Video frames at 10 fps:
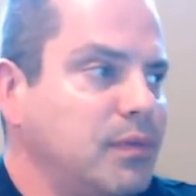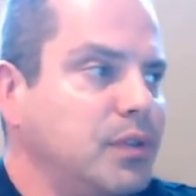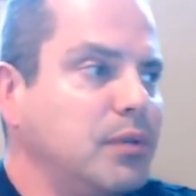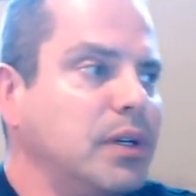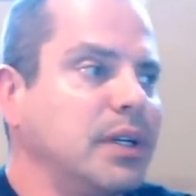
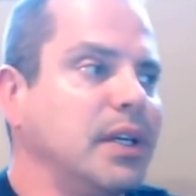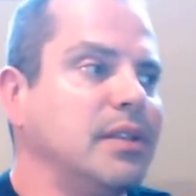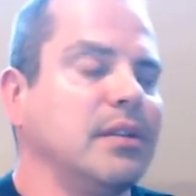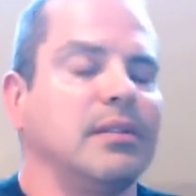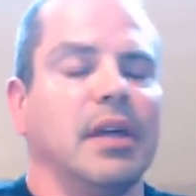to uh,
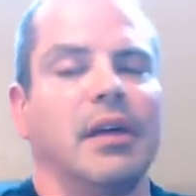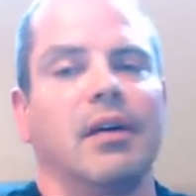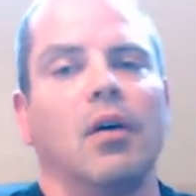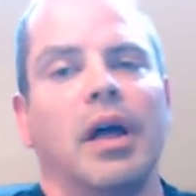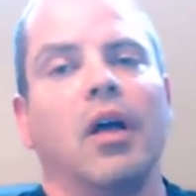get the, the
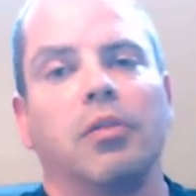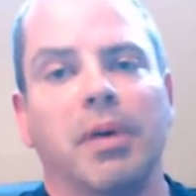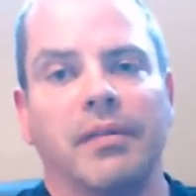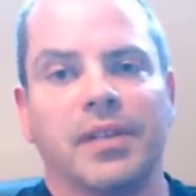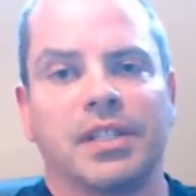health
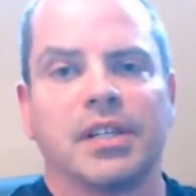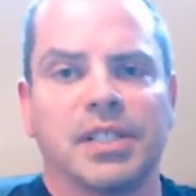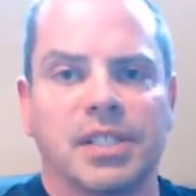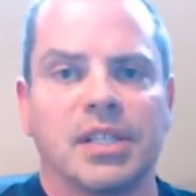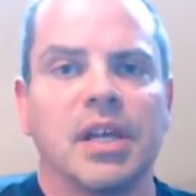benefits because
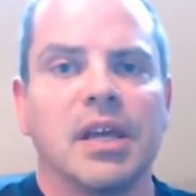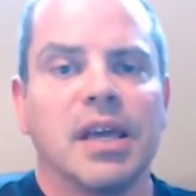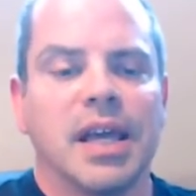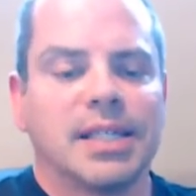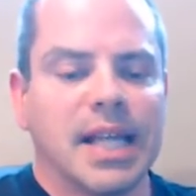it's
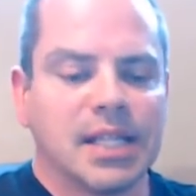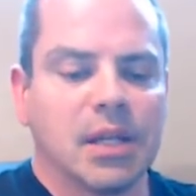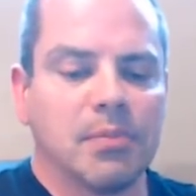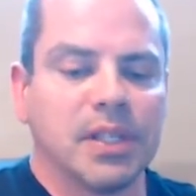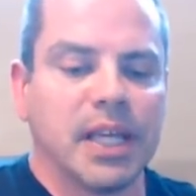it's not
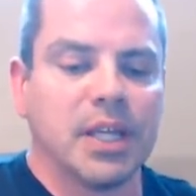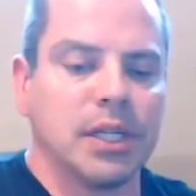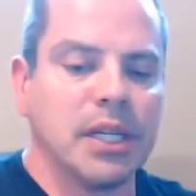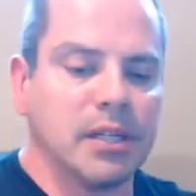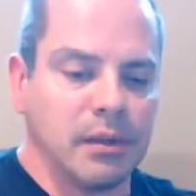something that you
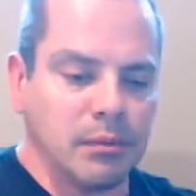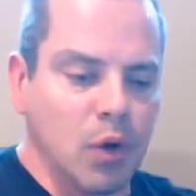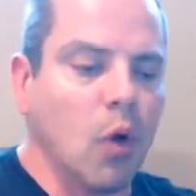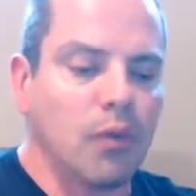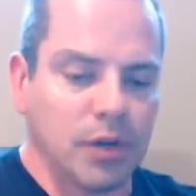need to
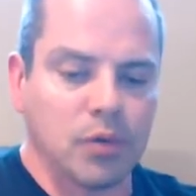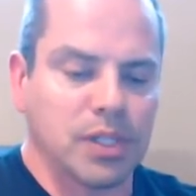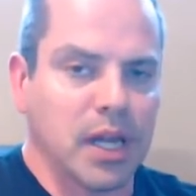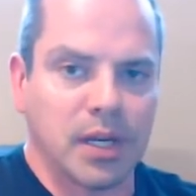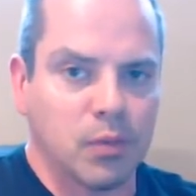
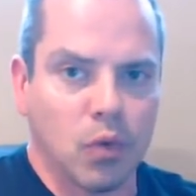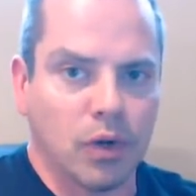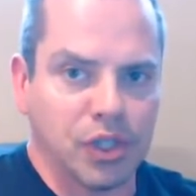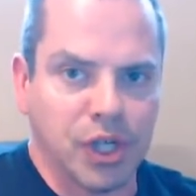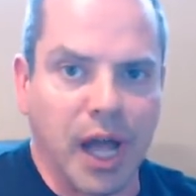overdose on in
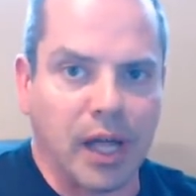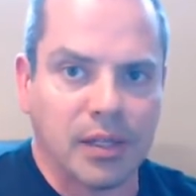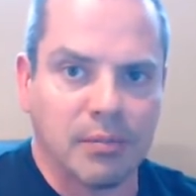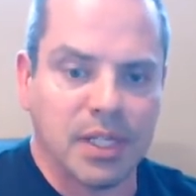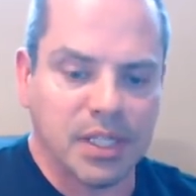one shot.
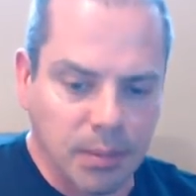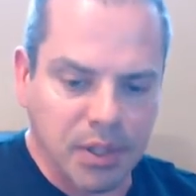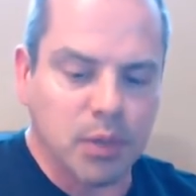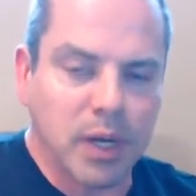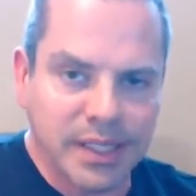I mean, it's
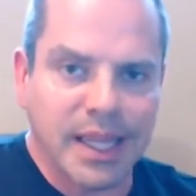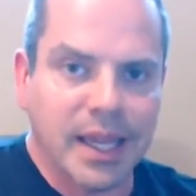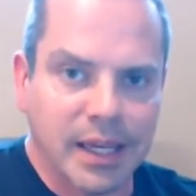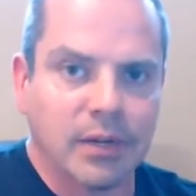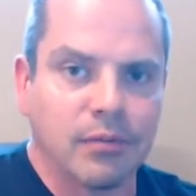something you want to
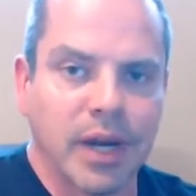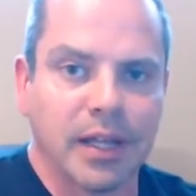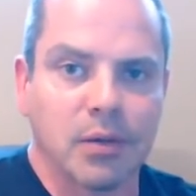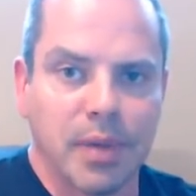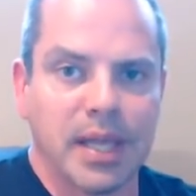take on a
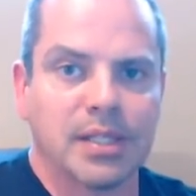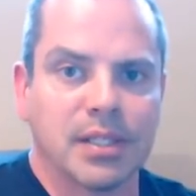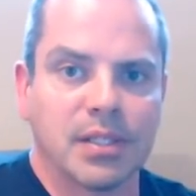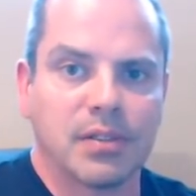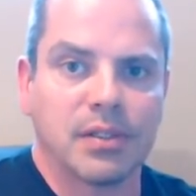regular
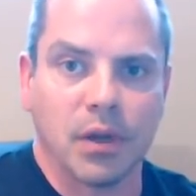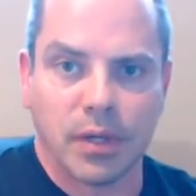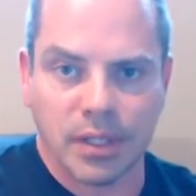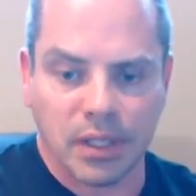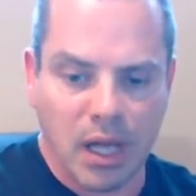basis, you know,
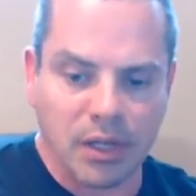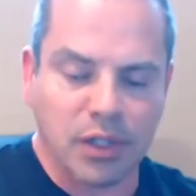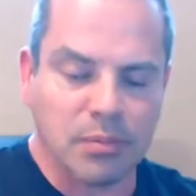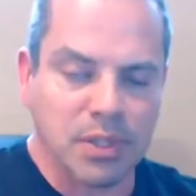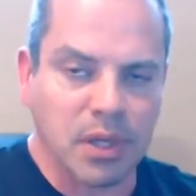as a long
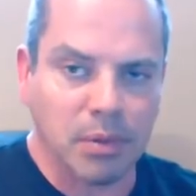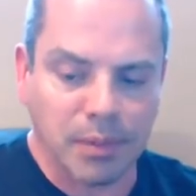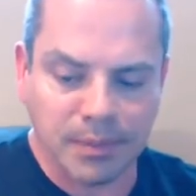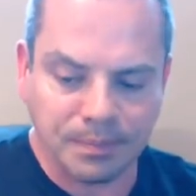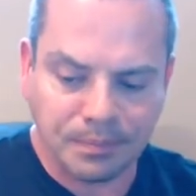term supplement.